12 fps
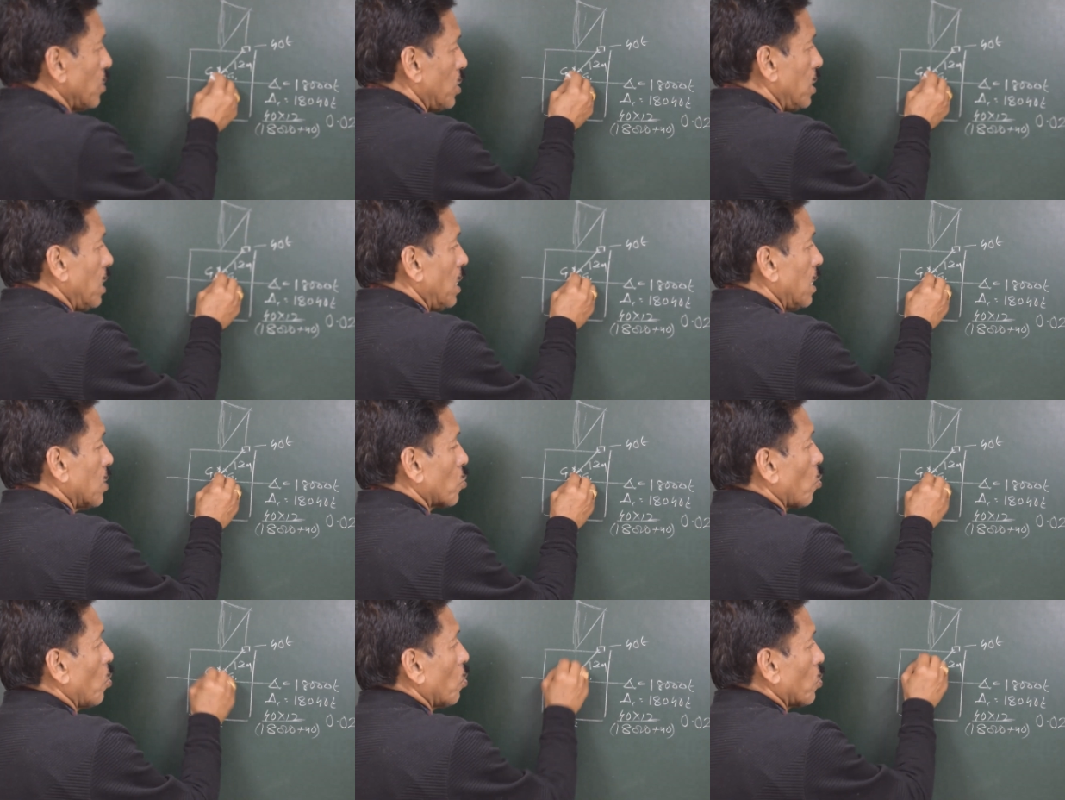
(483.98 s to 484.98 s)
G is
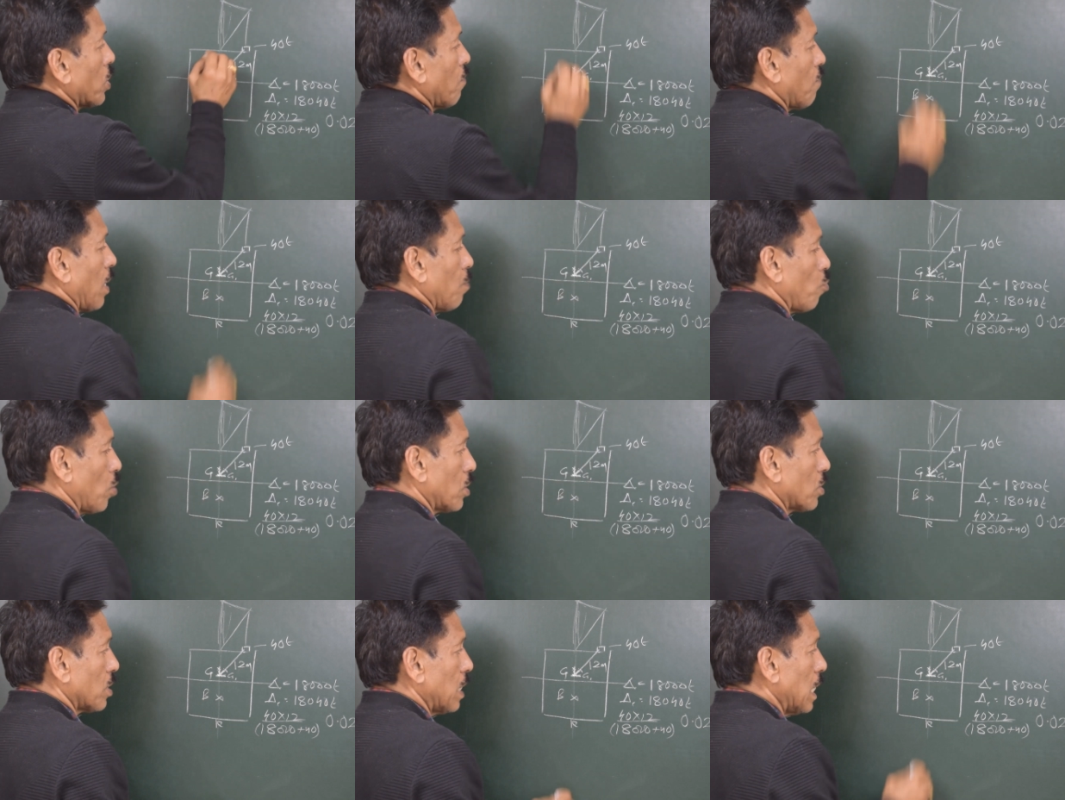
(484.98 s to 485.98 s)
going to shift
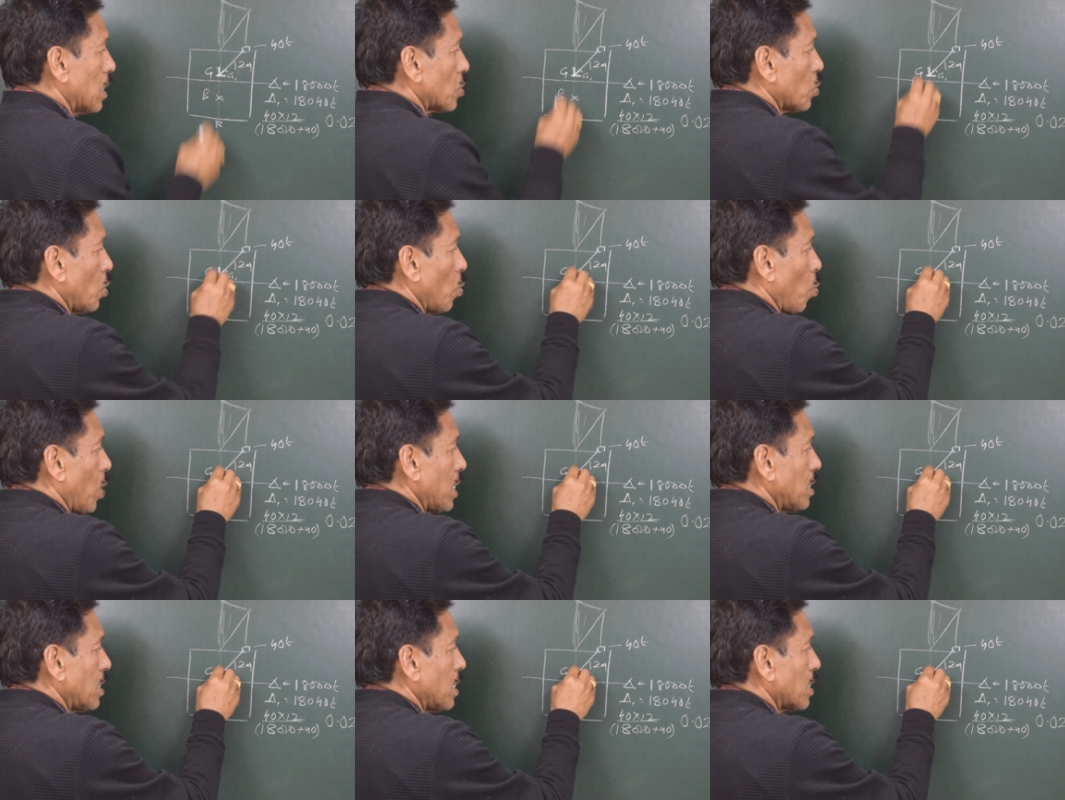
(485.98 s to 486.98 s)
upwards. So what
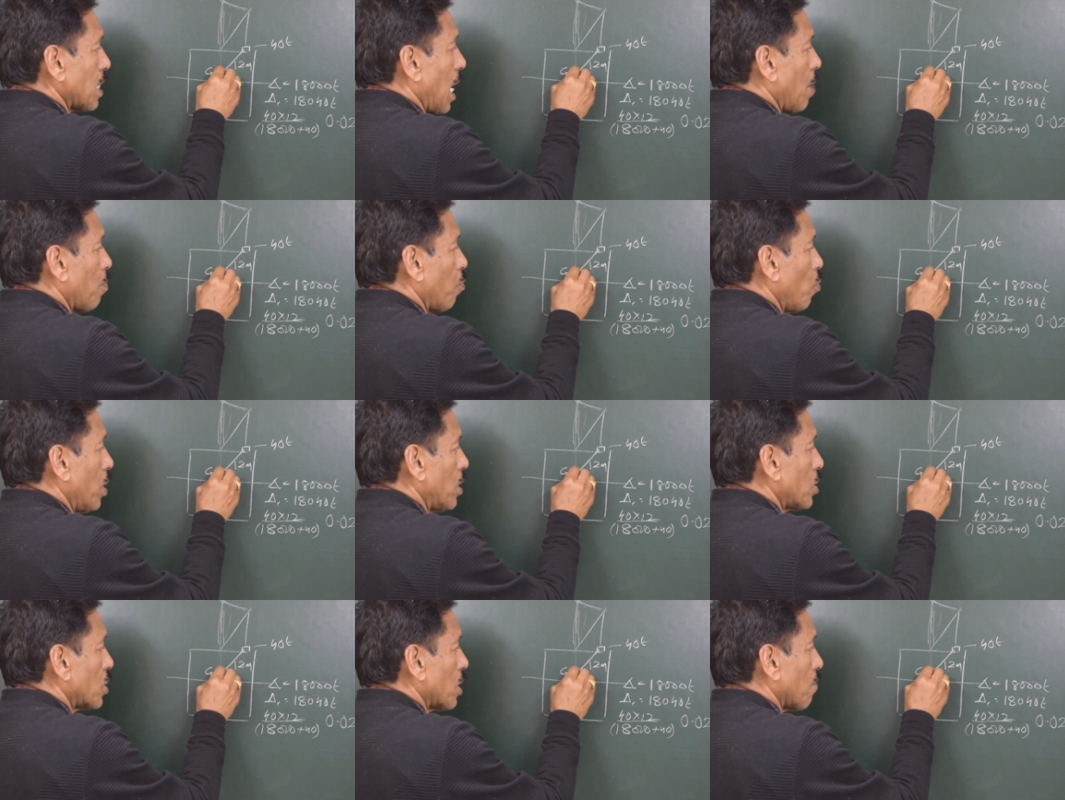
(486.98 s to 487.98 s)
is this
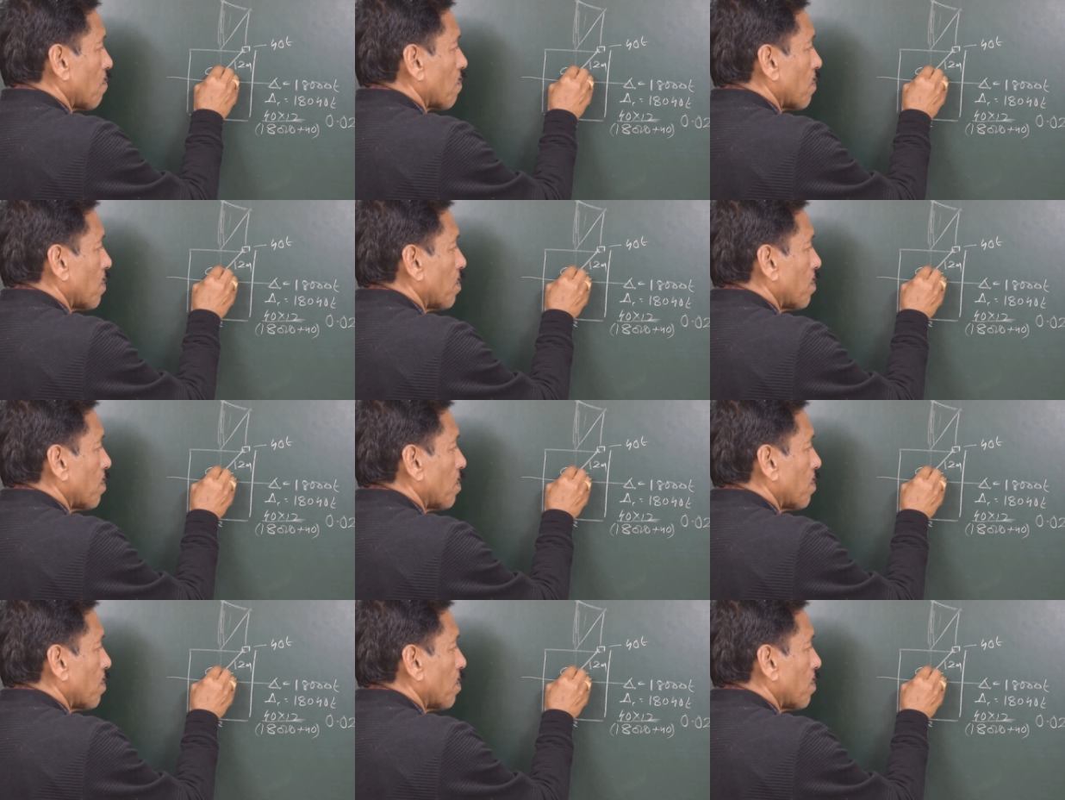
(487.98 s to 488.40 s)
upward shift?